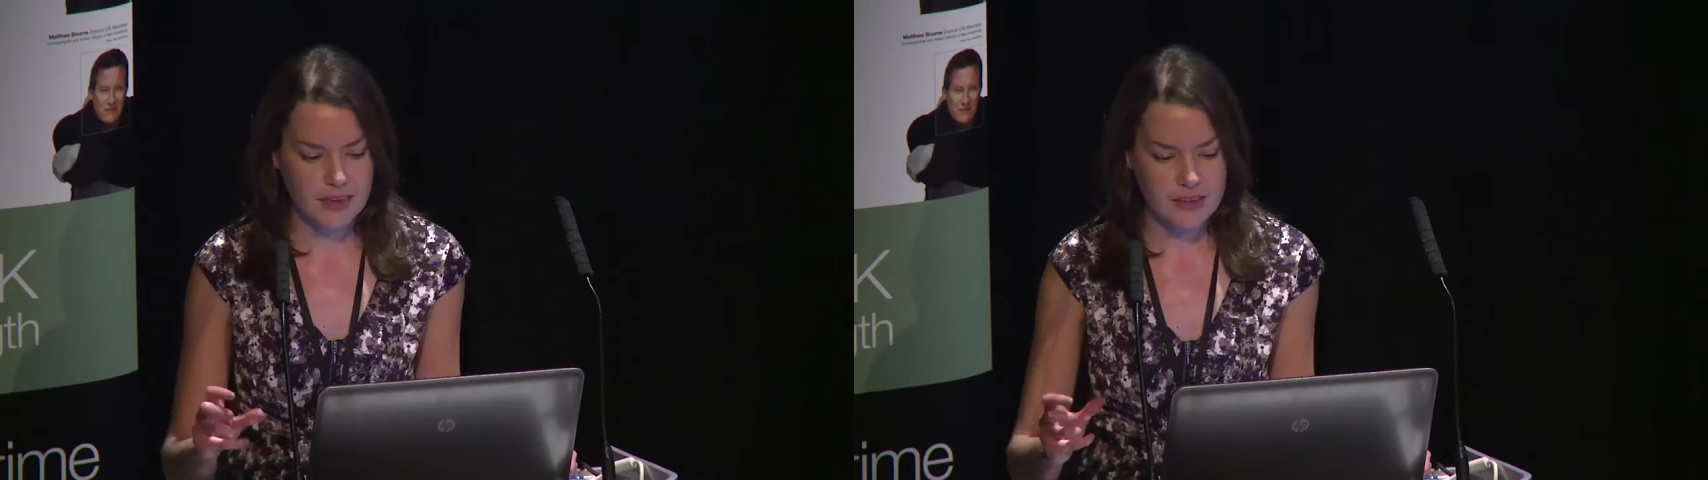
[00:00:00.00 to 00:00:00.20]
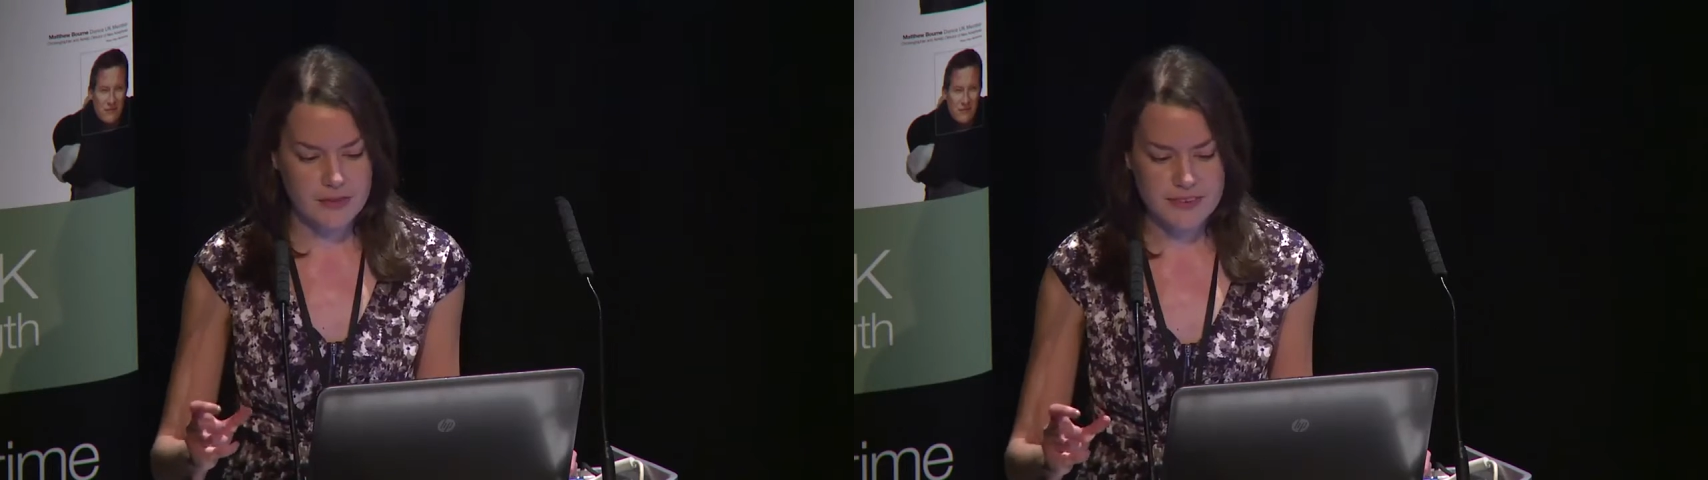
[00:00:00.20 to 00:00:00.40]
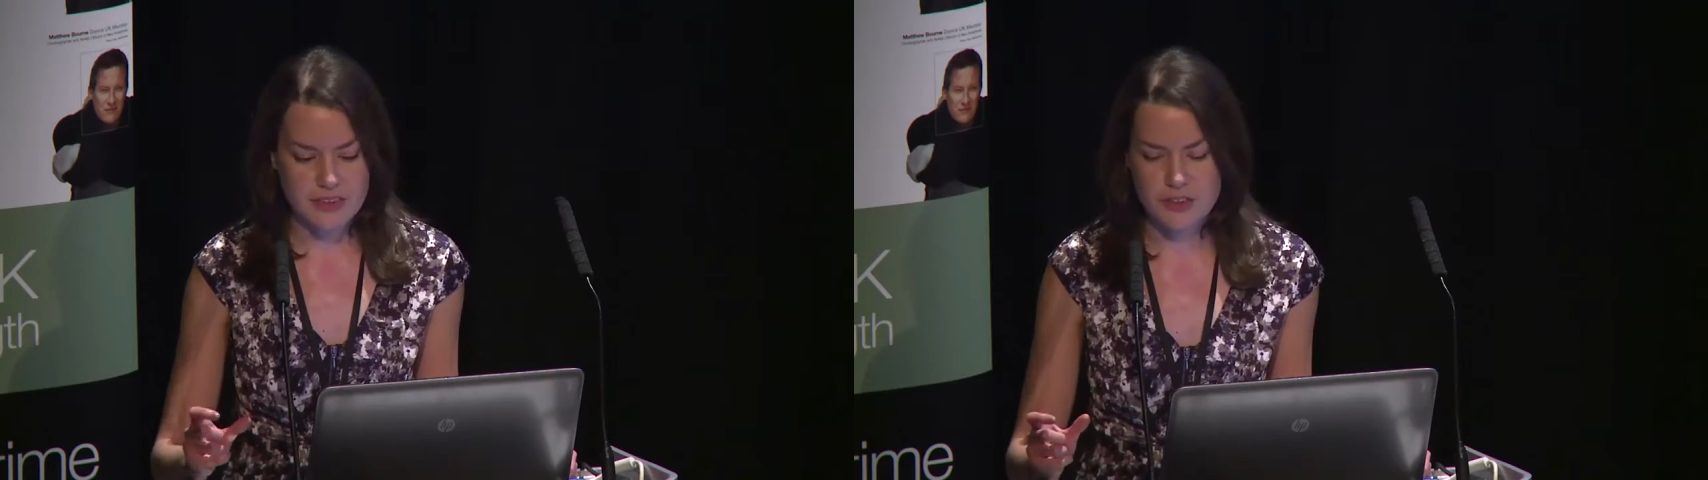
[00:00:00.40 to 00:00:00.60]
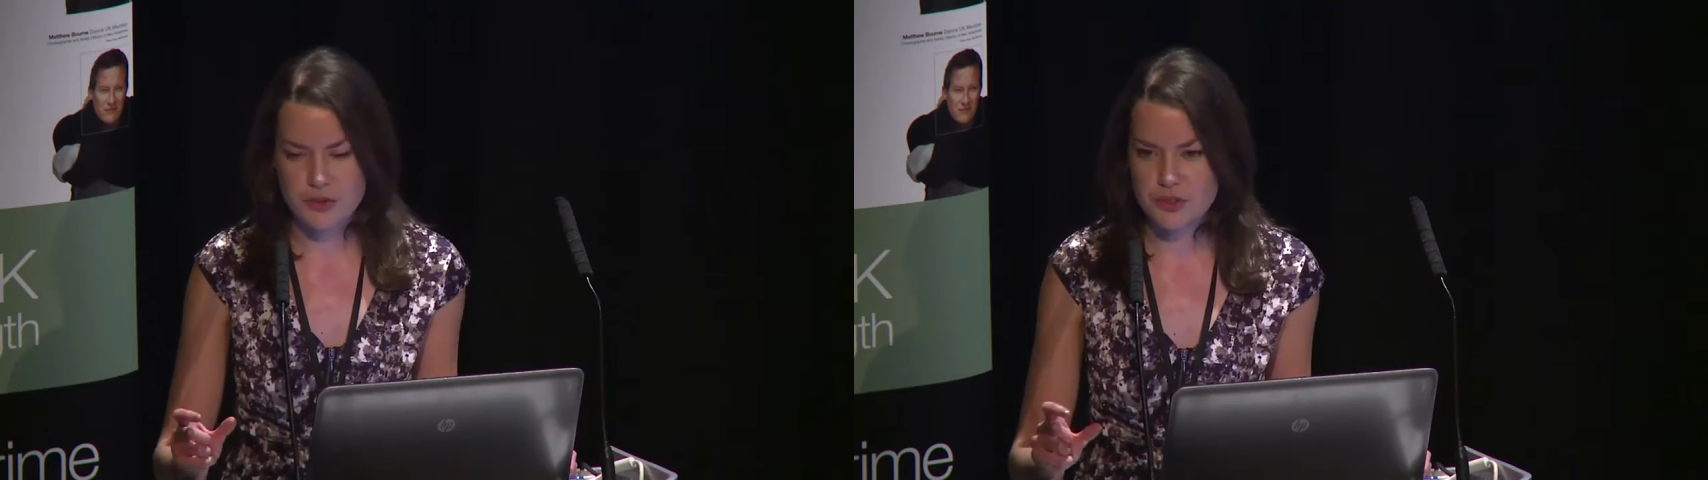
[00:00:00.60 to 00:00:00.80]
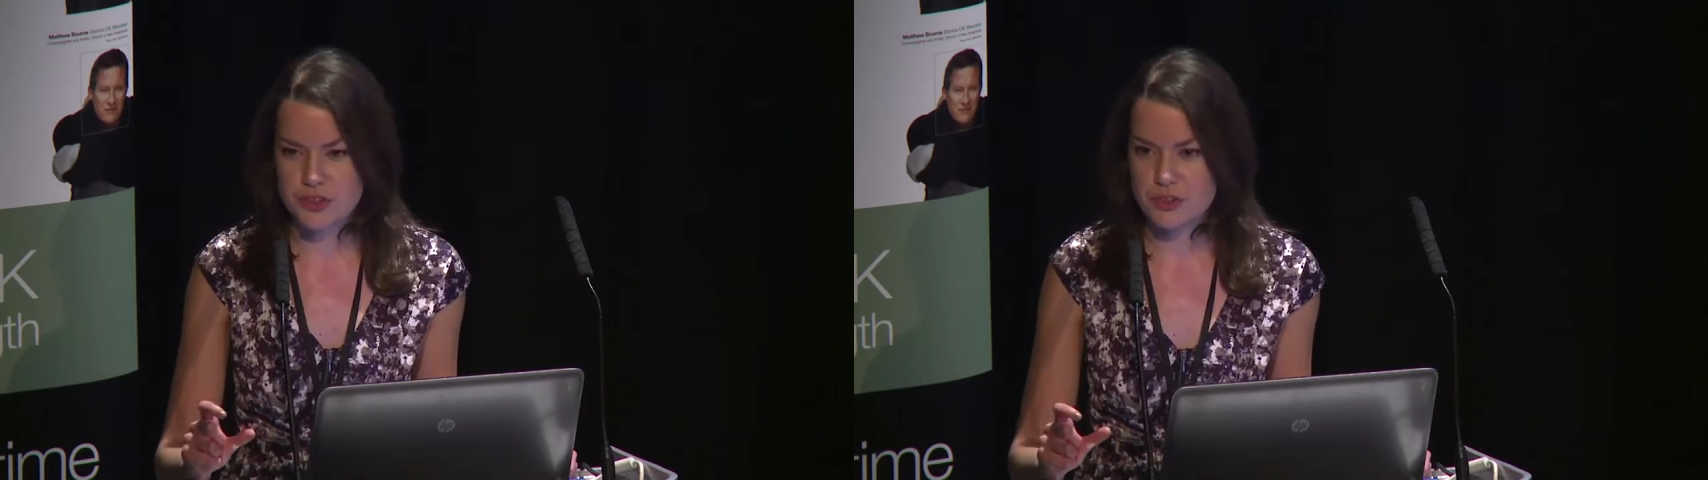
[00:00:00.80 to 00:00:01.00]
The researchers
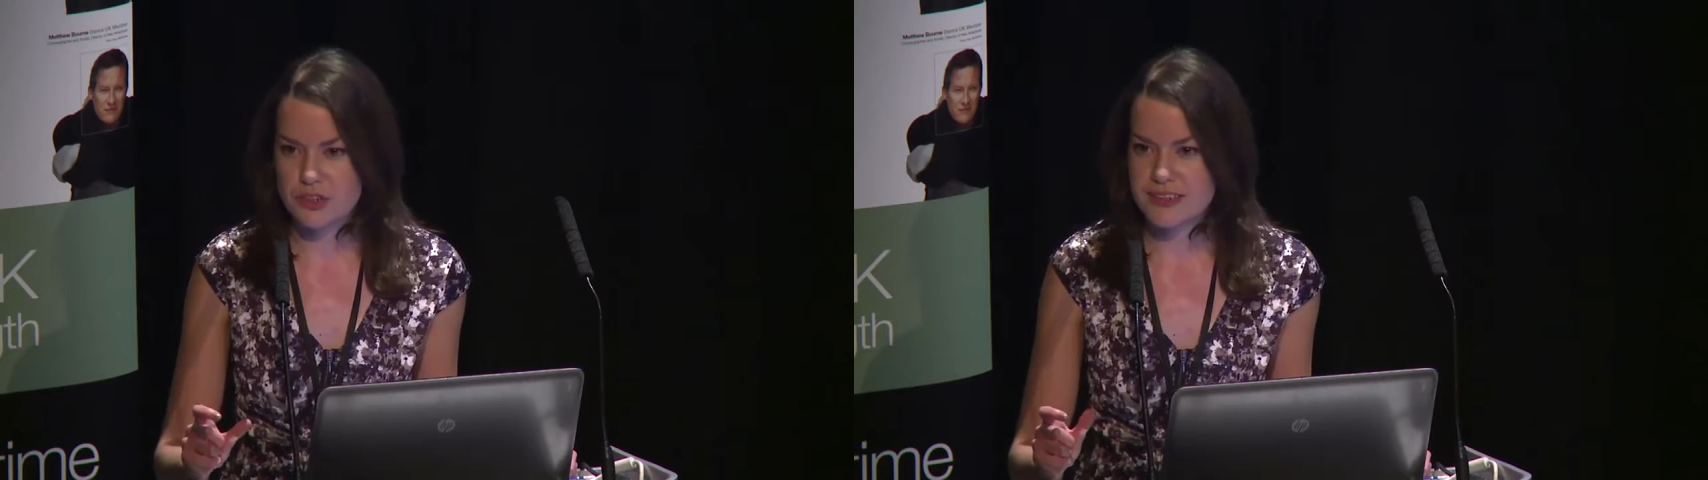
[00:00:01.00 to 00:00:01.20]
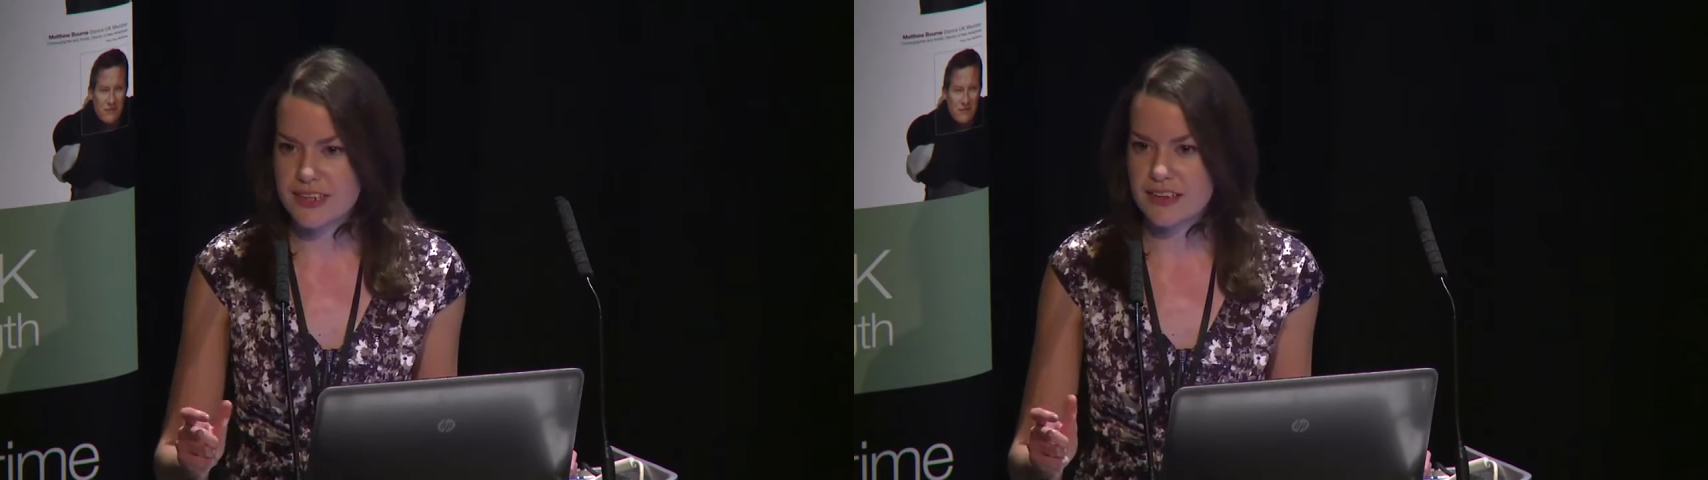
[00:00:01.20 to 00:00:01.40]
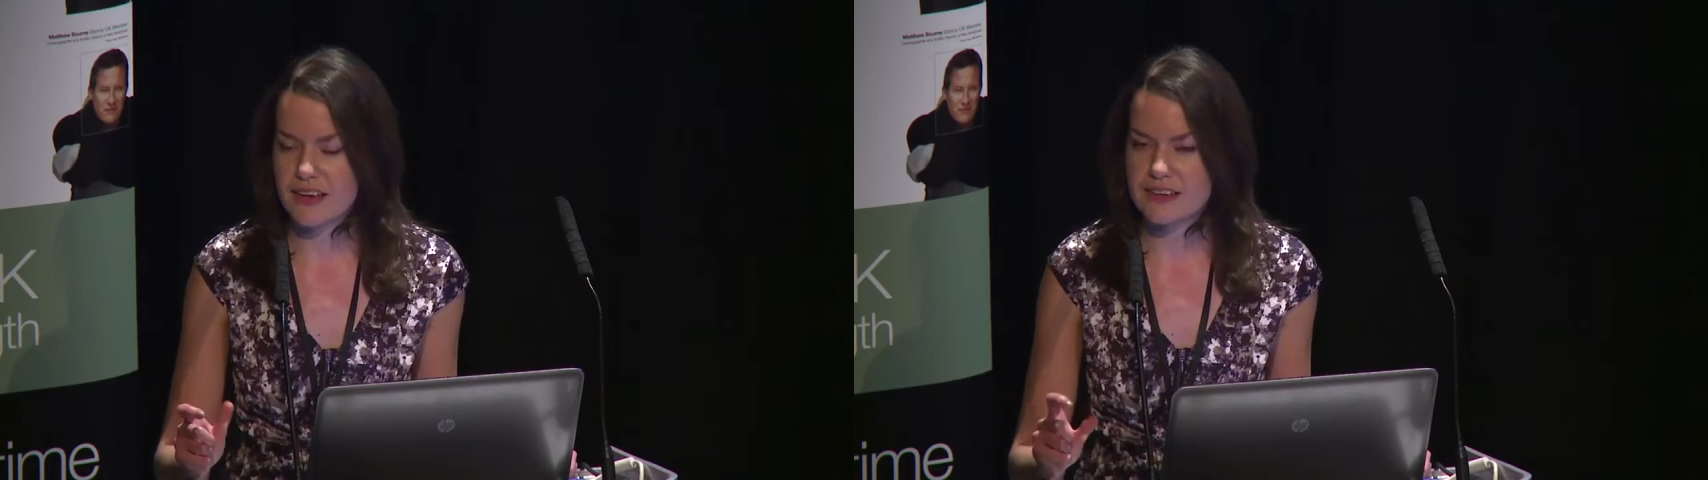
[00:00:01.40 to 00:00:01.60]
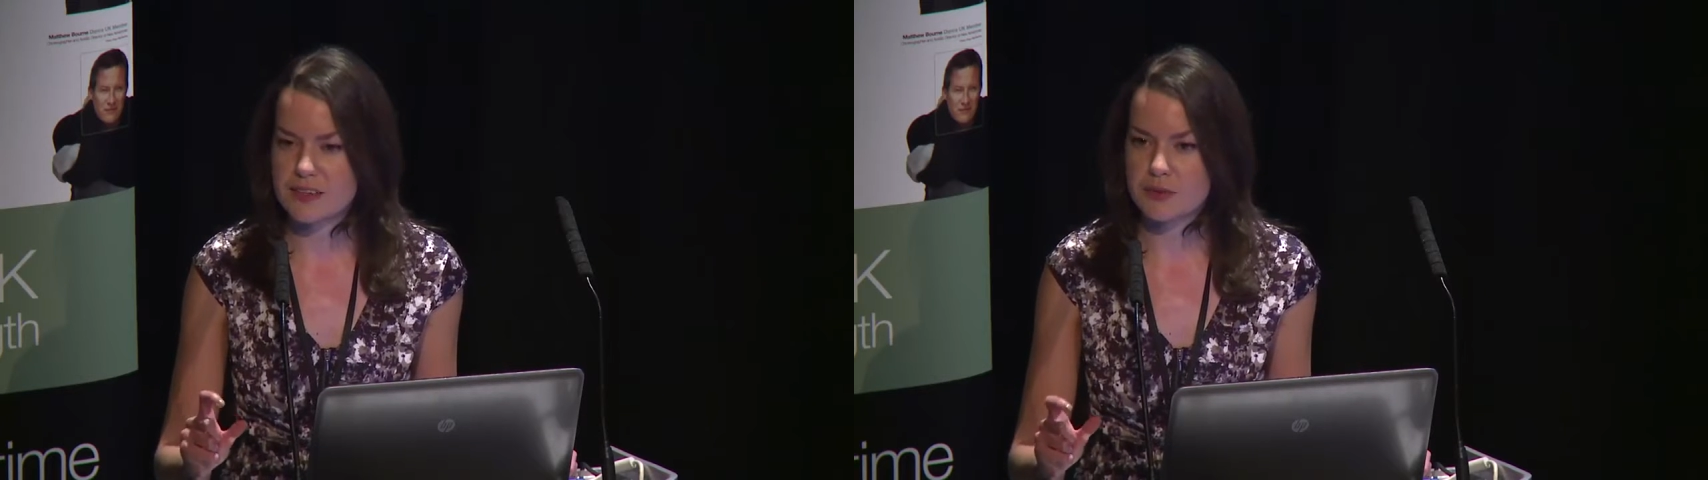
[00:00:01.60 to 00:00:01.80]
also looked at the kinds